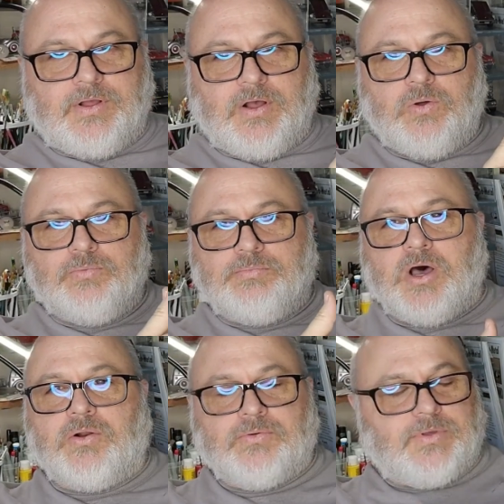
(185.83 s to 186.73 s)
old
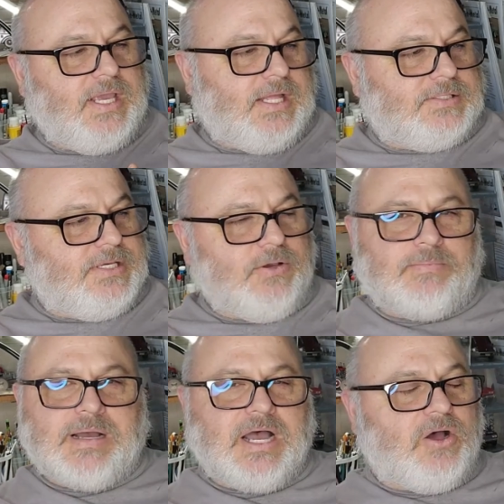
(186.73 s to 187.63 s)
model kits. He'll
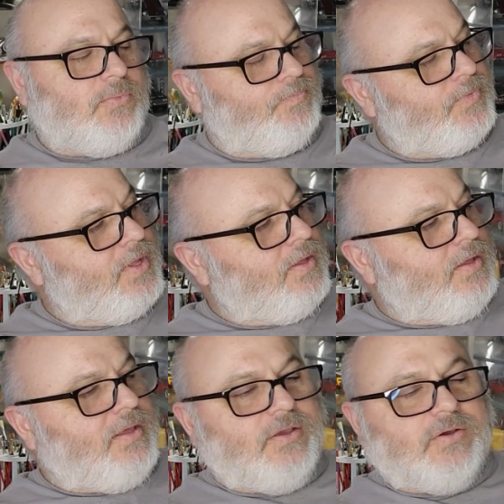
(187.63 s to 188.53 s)
buy them,
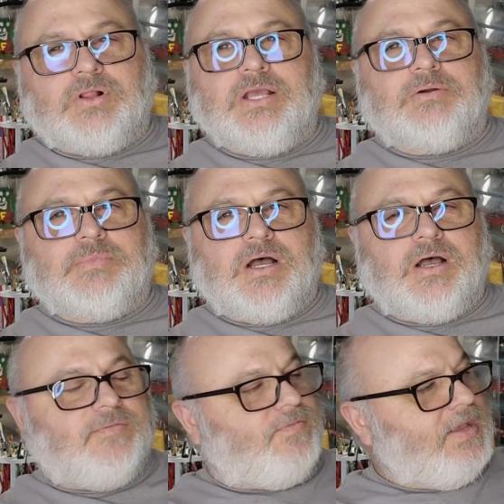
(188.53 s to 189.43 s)
he'll clean them up,